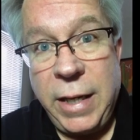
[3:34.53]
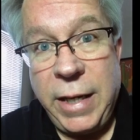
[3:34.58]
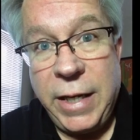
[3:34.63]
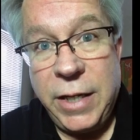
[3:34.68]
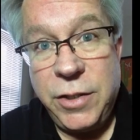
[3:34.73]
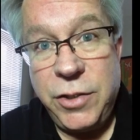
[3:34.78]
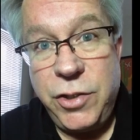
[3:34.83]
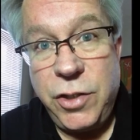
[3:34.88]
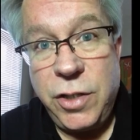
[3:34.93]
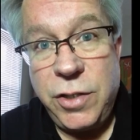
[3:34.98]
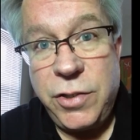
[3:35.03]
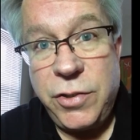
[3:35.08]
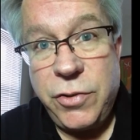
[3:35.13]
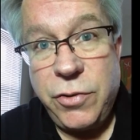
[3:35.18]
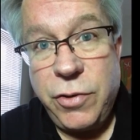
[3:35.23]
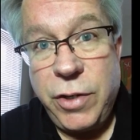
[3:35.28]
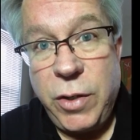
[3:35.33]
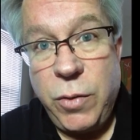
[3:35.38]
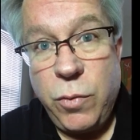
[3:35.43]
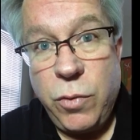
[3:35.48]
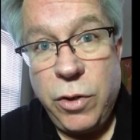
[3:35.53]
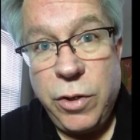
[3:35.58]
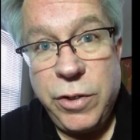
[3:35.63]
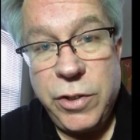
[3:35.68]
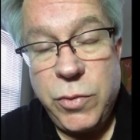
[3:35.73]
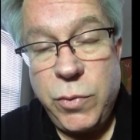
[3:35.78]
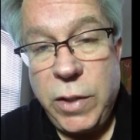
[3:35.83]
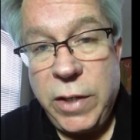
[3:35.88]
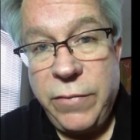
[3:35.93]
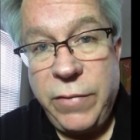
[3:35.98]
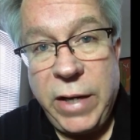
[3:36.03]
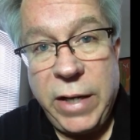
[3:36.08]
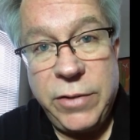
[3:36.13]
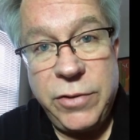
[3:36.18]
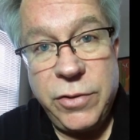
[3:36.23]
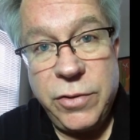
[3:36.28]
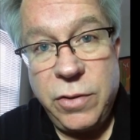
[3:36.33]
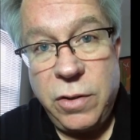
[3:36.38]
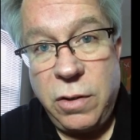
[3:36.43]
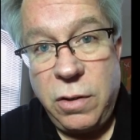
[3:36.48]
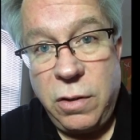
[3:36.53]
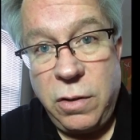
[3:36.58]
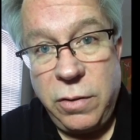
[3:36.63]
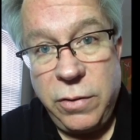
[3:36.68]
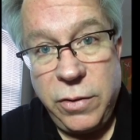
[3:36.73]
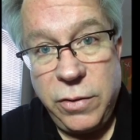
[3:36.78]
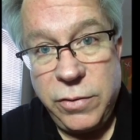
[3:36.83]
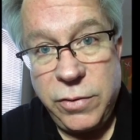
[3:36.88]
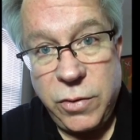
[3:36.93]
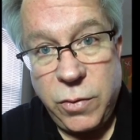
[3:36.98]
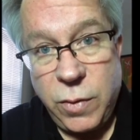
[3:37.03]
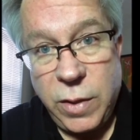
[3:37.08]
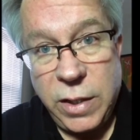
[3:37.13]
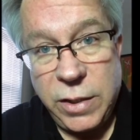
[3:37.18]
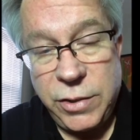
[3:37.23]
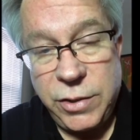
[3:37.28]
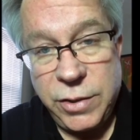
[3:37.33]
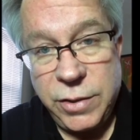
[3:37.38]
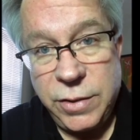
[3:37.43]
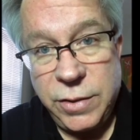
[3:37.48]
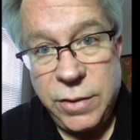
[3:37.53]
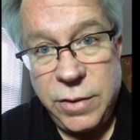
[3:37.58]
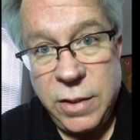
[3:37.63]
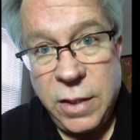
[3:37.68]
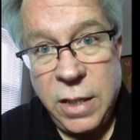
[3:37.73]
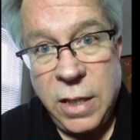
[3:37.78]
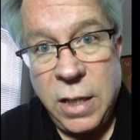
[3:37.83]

In just 30 words, we have answered all those questions.